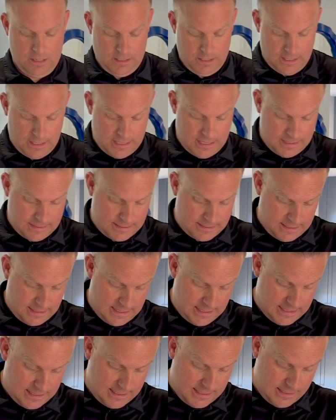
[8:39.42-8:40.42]
It
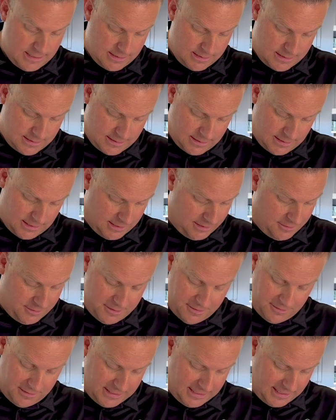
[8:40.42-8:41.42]
is, I knew you
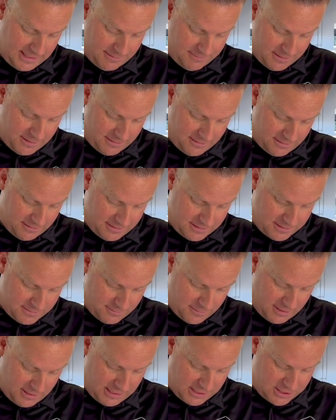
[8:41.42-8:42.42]
were going to get me on all this,
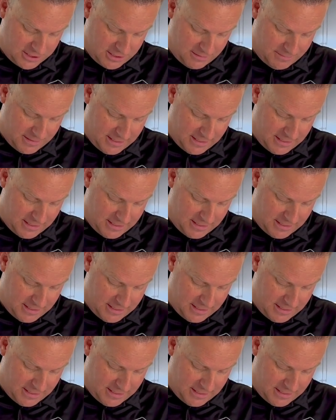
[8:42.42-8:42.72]
Mark. I should have been.